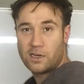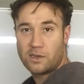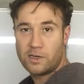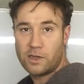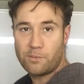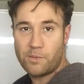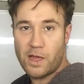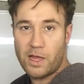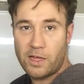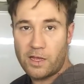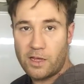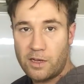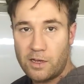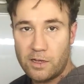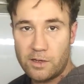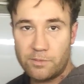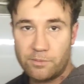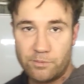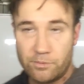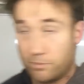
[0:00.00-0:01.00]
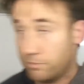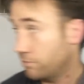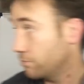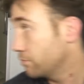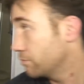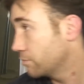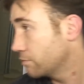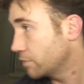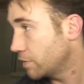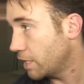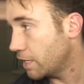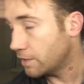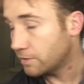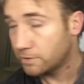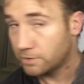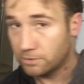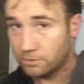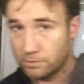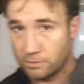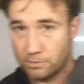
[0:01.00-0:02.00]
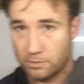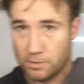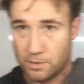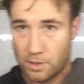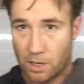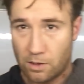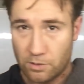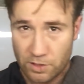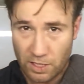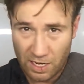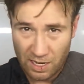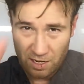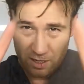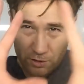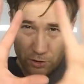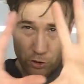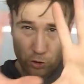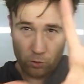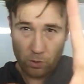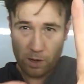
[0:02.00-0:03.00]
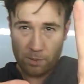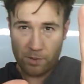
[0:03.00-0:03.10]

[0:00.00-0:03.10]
end up making it yet. I was going to get a 2-way